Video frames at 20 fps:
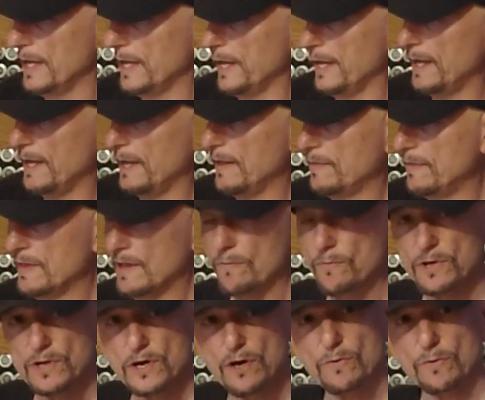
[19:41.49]
and then
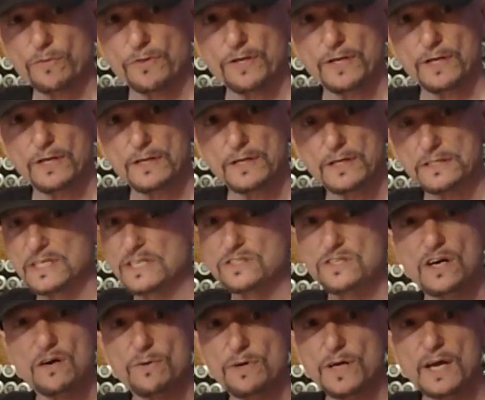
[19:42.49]
we go with it because
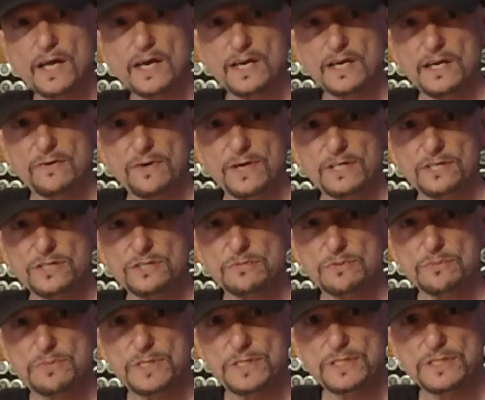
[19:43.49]
that's all we got anyway as
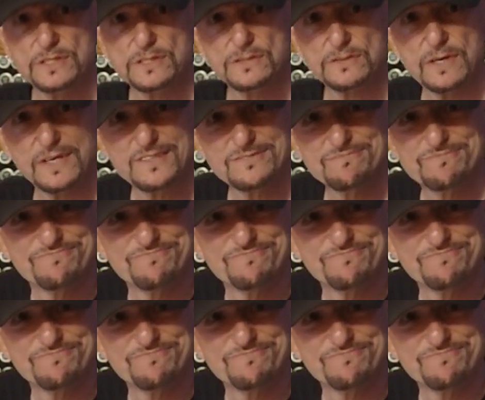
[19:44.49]
human beings, right?